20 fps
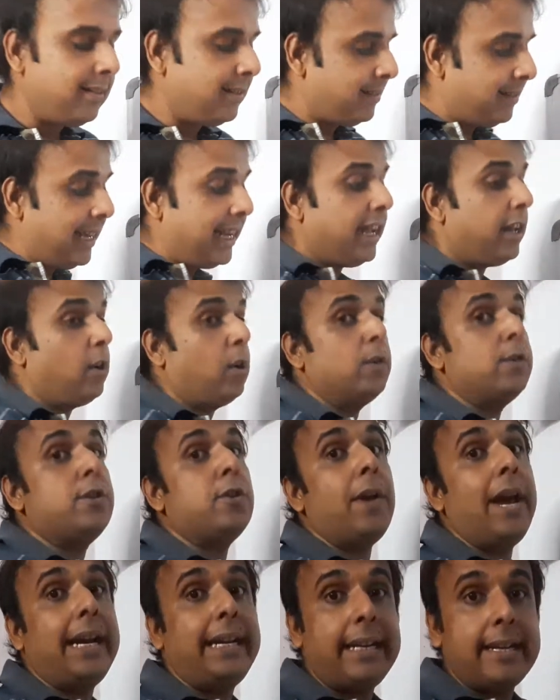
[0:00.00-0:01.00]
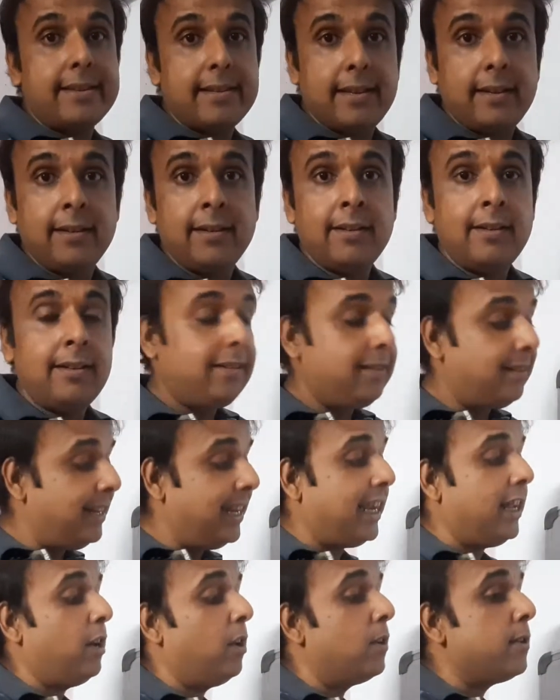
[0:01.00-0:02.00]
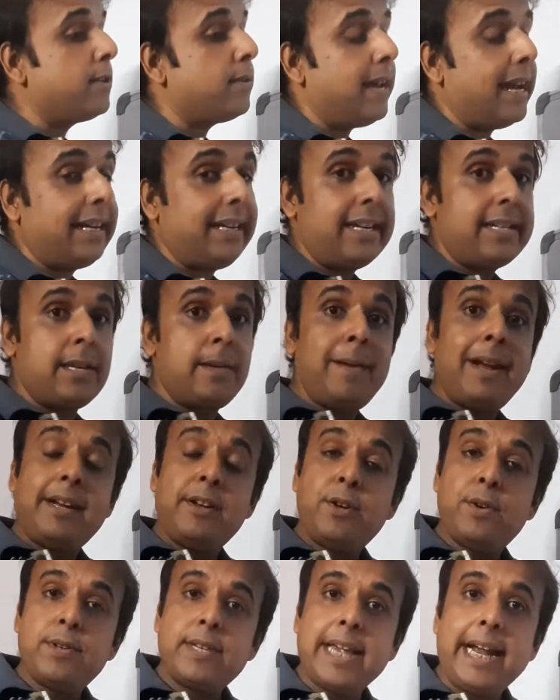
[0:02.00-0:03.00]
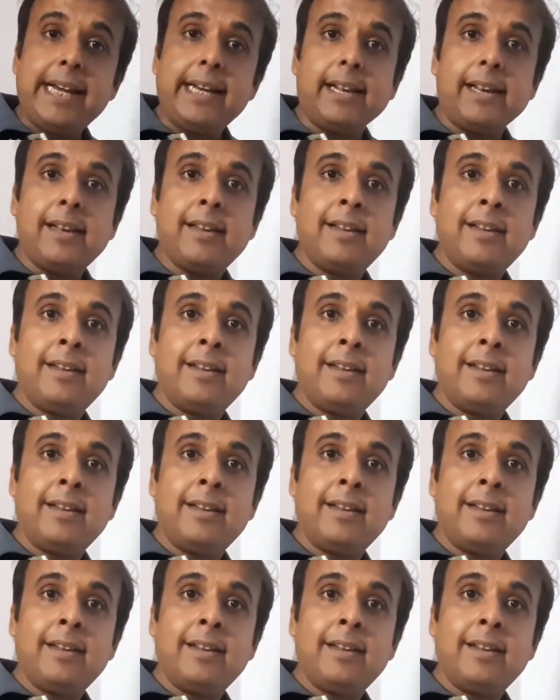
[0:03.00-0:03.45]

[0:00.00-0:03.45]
They can also act as a bactericidal.